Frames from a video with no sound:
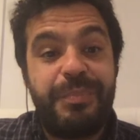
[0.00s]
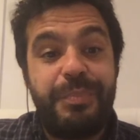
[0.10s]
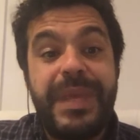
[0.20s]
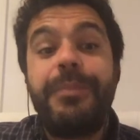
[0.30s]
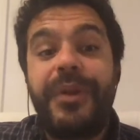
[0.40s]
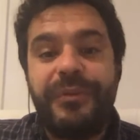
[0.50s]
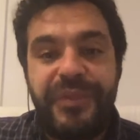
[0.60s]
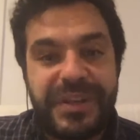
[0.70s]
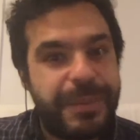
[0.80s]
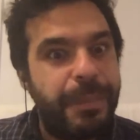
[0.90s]
people in
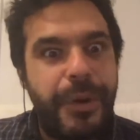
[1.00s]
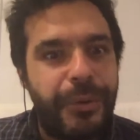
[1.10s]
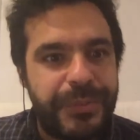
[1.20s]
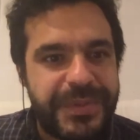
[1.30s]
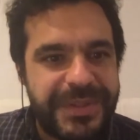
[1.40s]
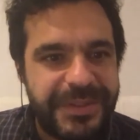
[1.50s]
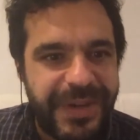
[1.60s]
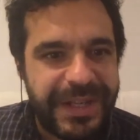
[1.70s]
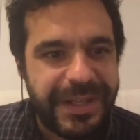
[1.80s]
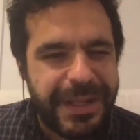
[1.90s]
flesh and bones,
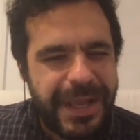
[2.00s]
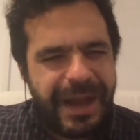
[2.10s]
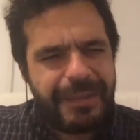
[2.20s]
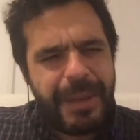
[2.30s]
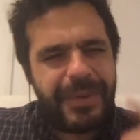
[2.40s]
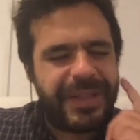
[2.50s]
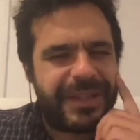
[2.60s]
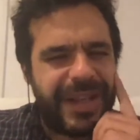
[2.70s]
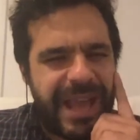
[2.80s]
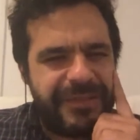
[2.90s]
right? I remember
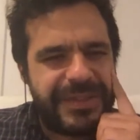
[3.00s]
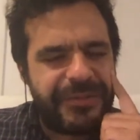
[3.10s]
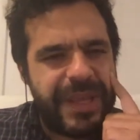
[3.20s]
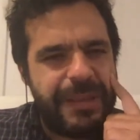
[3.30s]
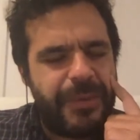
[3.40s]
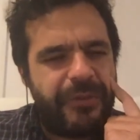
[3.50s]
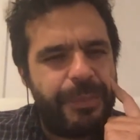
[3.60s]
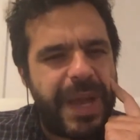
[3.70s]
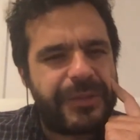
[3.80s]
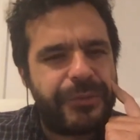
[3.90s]
that live stream
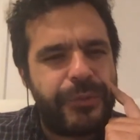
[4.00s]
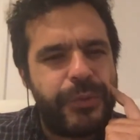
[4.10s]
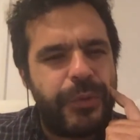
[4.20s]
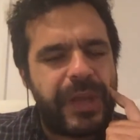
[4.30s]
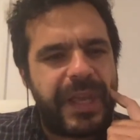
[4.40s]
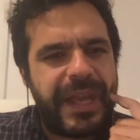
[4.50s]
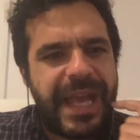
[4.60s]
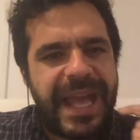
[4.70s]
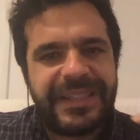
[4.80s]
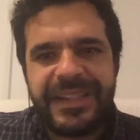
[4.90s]
of Beto O'Rourke
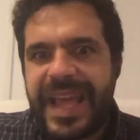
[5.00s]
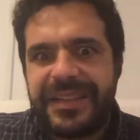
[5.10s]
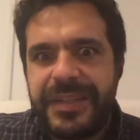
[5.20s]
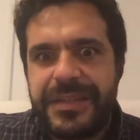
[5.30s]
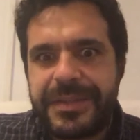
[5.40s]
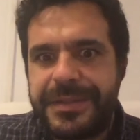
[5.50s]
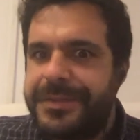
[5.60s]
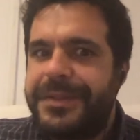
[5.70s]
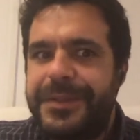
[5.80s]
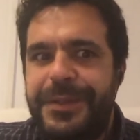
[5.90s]
at the
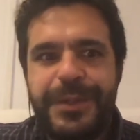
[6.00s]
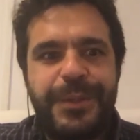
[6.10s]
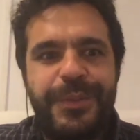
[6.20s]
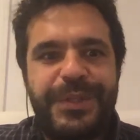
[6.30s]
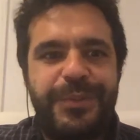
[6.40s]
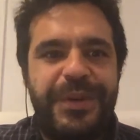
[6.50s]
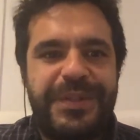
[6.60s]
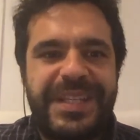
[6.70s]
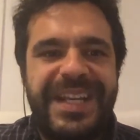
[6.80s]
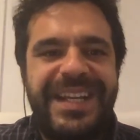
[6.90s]
dentist, which
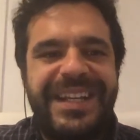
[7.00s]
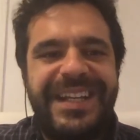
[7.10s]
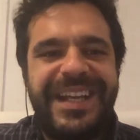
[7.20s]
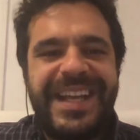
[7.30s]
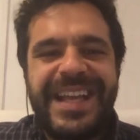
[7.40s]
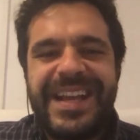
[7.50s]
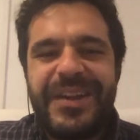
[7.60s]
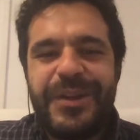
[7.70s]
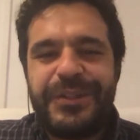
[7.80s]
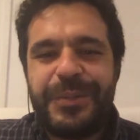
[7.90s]
was
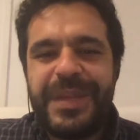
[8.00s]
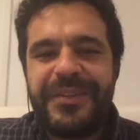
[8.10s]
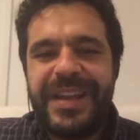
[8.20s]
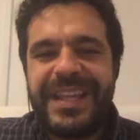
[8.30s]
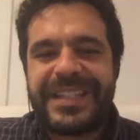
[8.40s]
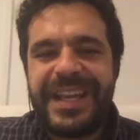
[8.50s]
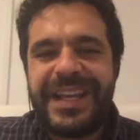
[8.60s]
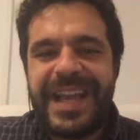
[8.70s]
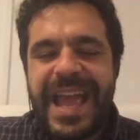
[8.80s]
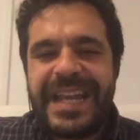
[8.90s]
to me really is
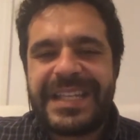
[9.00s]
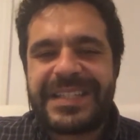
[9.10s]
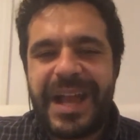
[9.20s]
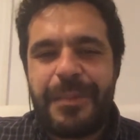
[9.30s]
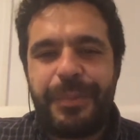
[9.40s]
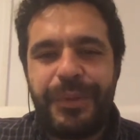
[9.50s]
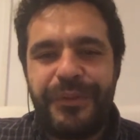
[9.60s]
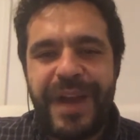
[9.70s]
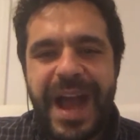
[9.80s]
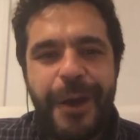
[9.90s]
an
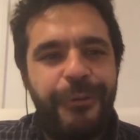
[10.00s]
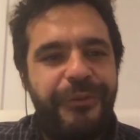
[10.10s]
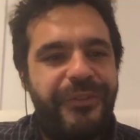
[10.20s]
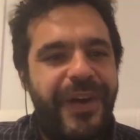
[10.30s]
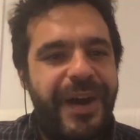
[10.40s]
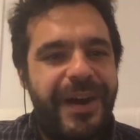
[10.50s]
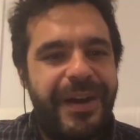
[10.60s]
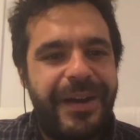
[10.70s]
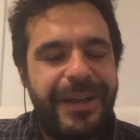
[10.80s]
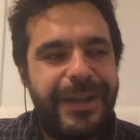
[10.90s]
example of how
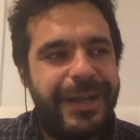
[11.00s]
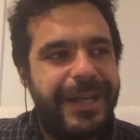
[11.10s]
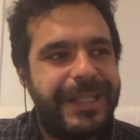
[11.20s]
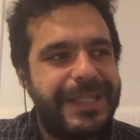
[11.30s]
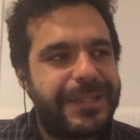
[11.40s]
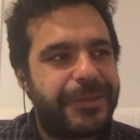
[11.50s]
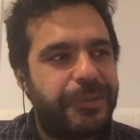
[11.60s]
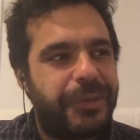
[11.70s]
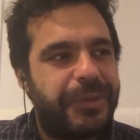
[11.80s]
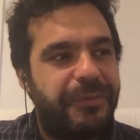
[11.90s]
far this
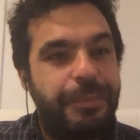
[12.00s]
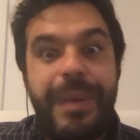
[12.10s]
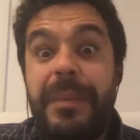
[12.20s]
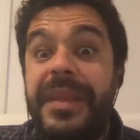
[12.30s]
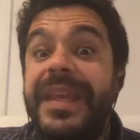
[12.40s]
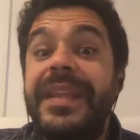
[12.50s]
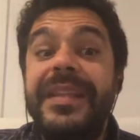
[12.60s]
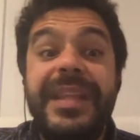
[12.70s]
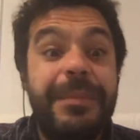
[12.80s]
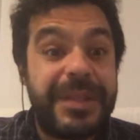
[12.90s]
sort of public
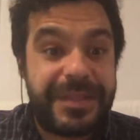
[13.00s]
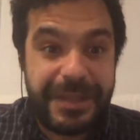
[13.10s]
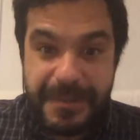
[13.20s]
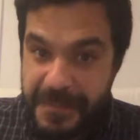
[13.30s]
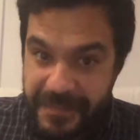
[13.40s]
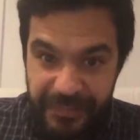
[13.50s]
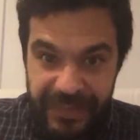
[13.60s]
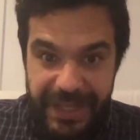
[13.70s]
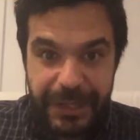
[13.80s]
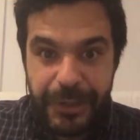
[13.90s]
intimacy
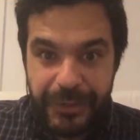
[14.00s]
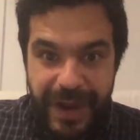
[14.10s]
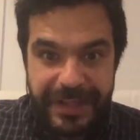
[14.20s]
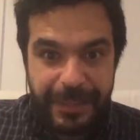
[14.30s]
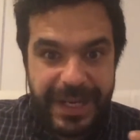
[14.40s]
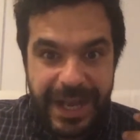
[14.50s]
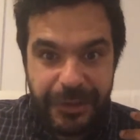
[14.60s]
can go, right? I mean,